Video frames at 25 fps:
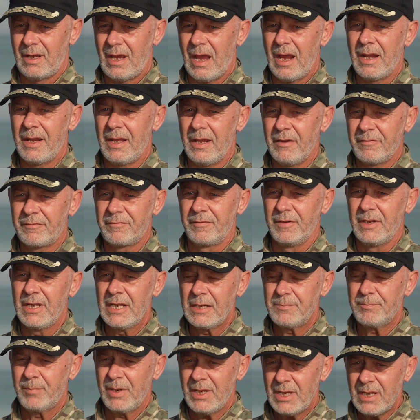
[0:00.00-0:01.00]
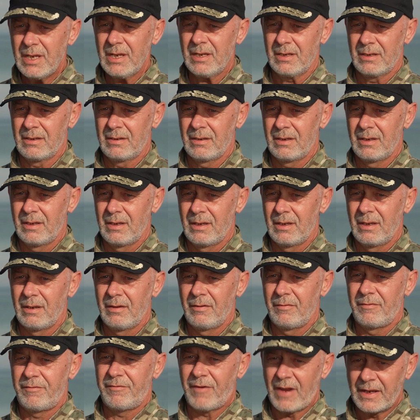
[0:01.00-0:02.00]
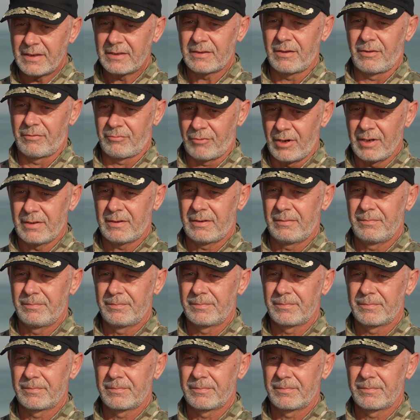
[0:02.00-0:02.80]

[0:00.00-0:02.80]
and if need be, fight the threat.